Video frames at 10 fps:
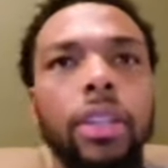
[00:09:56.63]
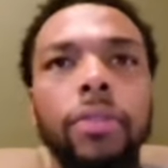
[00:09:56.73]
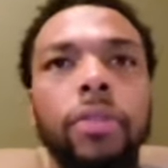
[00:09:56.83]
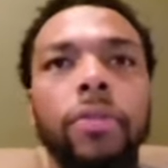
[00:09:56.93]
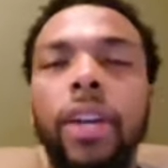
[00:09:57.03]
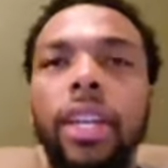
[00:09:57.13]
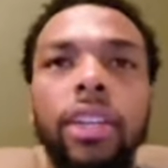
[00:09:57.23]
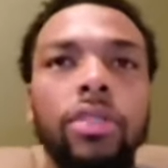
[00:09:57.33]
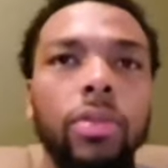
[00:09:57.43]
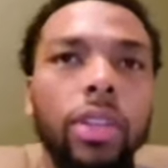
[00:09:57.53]
different
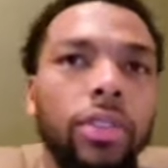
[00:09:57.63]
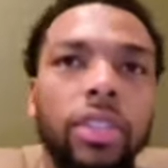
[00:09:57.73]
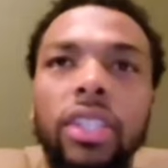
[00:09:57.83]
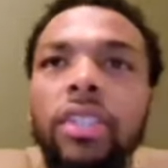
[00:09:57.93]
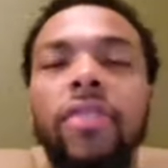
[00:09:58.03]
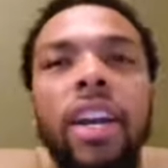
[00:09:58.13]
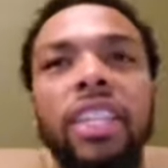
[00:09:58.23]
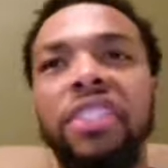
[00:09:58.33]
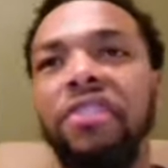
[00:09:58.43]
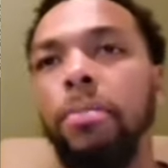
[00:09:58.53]
financial literacy,
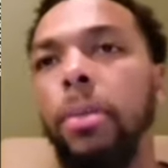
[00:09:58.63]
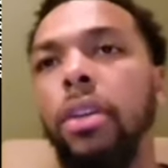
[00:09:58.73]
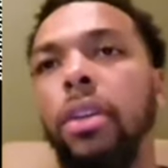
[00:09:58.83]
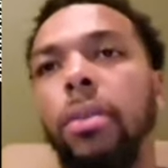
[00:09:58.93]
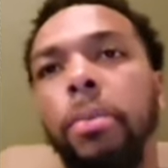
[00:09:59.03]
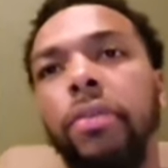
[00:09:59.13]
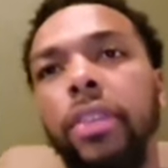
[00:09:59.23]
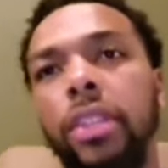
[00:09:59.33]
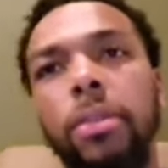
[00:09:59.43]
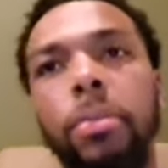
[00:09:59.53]
violence uh,
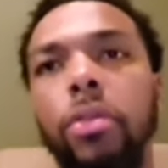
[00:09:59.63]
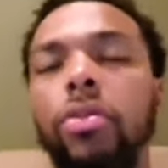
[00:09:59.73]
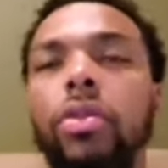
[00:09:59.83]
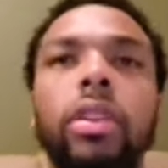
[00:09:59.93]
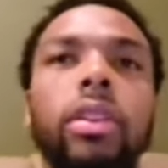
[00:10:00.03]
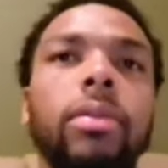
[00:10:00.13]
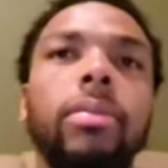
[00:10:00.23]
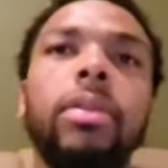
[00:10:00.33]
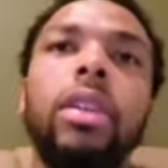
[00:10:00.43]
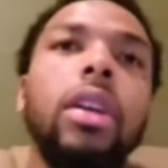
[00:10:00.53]
prevention
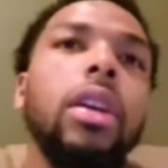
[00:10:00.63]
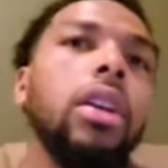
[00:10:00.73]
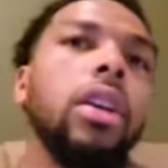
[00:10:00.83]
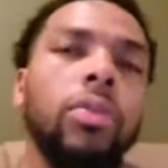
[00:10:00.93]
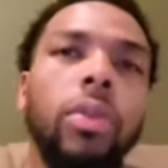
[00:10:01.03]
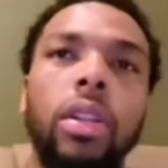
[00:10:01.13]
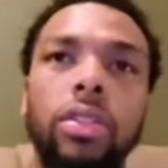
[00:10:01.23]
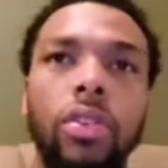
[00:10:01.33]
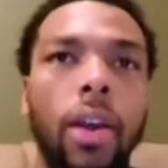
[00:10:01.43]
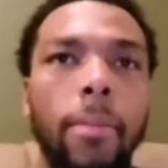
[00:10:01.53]
programs. as
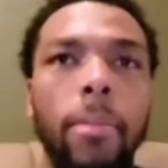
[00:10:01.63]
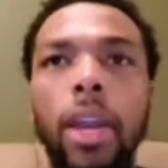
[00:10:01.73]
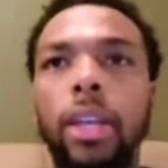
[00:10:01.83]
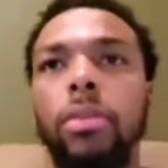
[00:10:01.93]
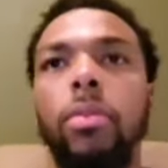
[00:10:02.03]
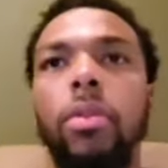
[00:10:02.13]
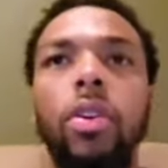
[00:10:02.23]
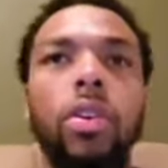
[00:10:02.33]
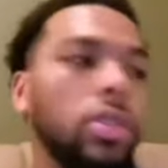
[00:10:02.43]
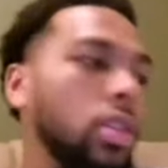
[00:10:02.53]
well as, you know, our
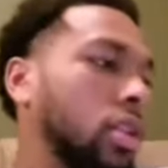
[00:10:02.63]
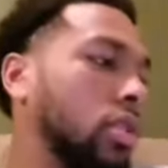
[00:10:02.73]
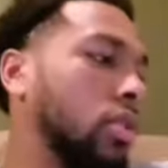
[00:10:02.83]
basketball.